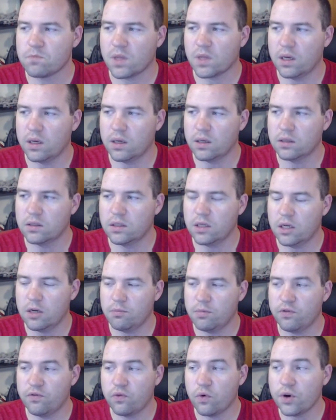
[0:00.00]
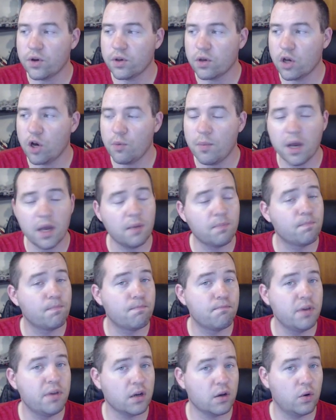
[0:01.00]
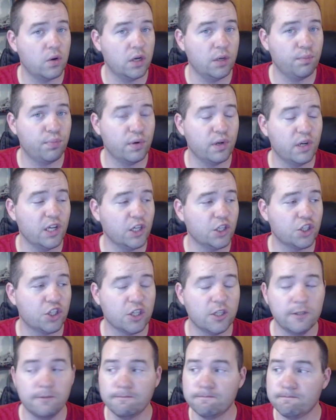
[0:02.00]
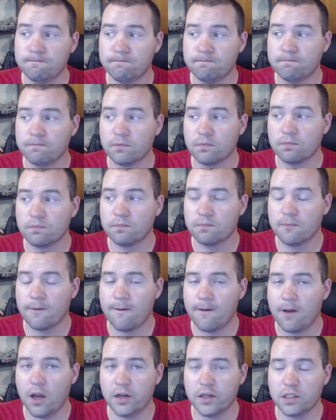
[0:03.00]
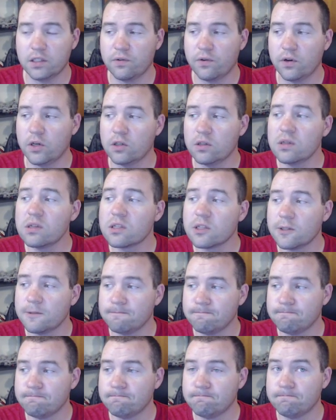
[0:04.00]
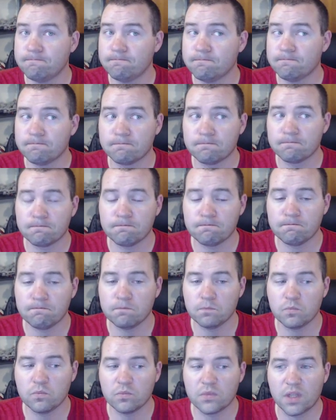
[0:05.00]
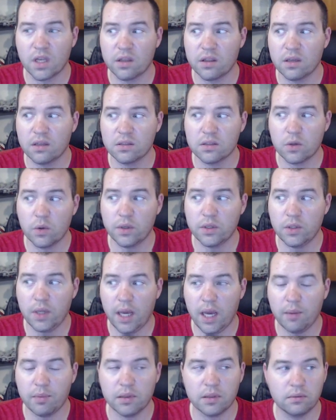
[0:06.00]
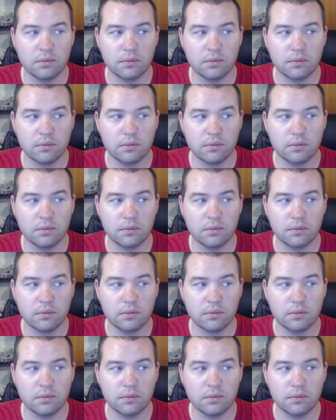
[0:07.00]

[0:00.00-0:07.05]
And before you go, my Bitcoin prediction, August 1st, nothing is going to happen.